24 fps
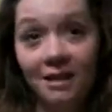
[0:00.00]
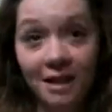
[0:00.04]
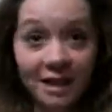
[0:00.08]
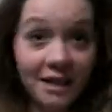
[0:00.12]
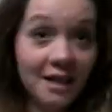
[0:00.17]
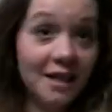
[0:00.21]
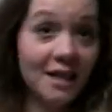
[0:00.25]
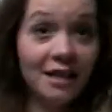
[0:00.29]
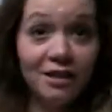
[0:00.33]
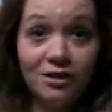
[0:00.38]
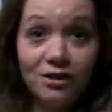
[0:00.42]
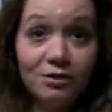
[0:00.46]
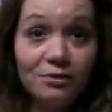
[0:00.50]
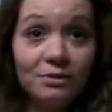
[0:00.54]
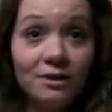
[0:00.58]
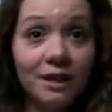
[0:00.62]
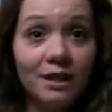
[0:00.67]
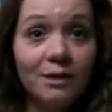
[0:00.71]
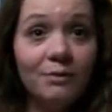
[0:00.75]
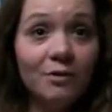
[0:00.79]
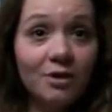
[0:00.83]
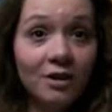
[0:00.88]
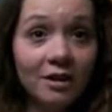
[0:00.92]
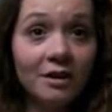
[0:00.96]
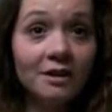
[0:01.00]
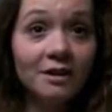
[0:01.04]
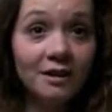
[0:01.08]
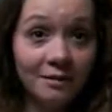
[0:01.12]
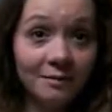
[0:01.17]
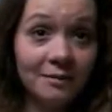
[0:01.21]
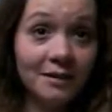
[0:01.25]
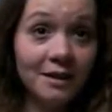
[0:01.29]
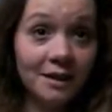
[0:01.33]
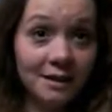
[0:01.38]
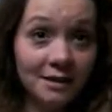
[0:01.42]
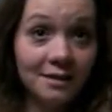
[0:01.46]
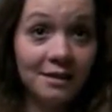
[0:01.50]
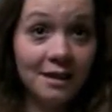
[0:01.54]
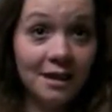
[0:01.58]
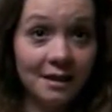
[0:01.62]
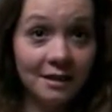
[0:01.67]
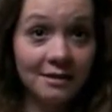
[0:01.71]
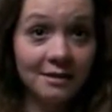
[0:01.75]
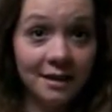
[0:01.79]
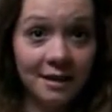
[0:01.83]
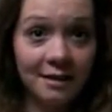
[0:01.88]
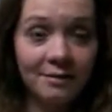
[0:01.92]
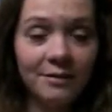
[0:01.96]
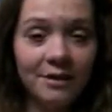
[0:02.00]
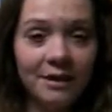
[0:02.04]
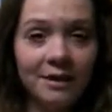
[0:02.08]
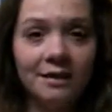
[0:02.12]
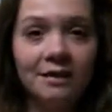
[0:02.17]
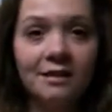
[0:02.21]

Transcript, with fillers: I can't do anymore. I mean, right. That's it. and that's minutes.